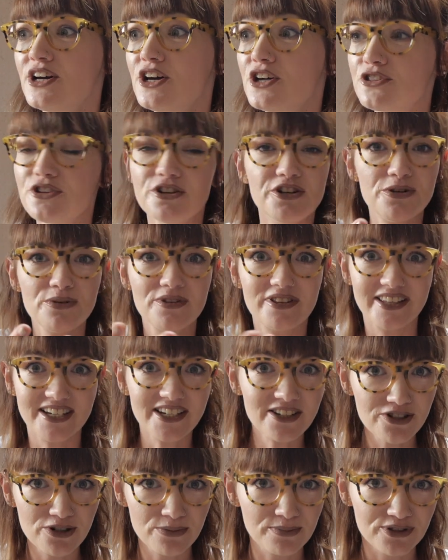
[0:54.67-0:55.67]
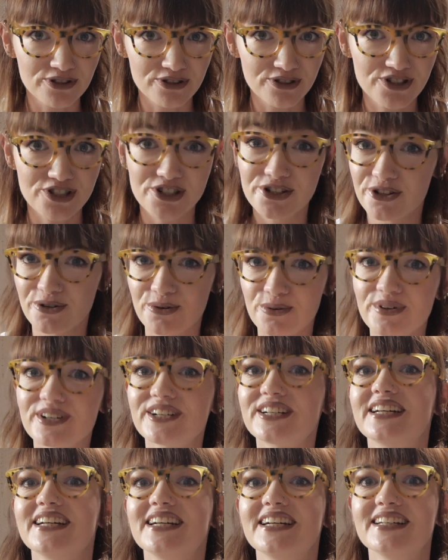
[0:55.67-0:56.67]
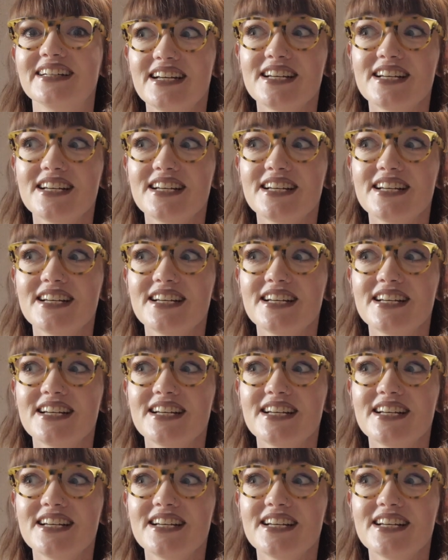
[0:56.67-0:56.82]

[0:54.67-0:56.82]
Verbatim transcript: the new theatre production you're working in